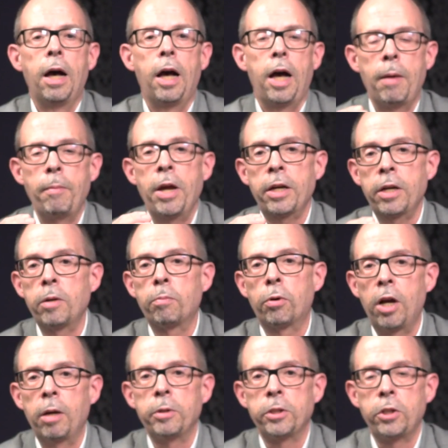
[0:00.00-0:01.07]
I'm not going to
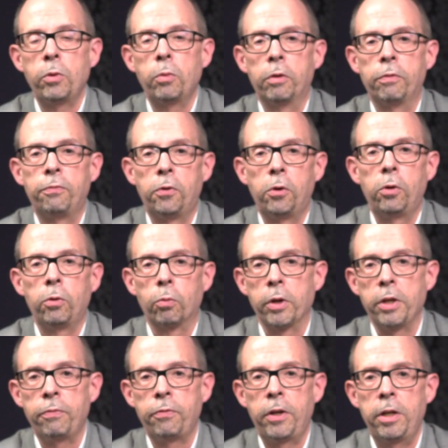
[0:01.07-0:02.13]
promise you a full
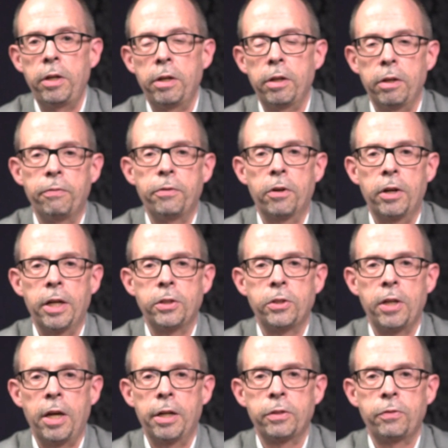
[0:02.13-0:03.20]
refund if you're not
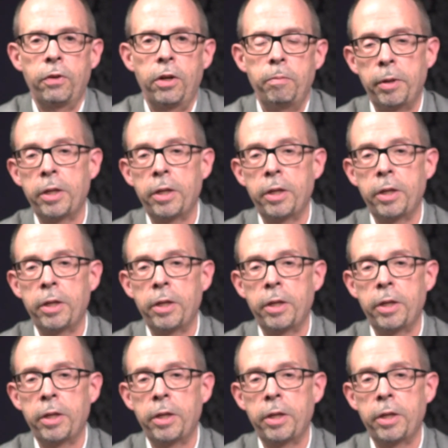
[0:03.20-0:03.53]
satisfied,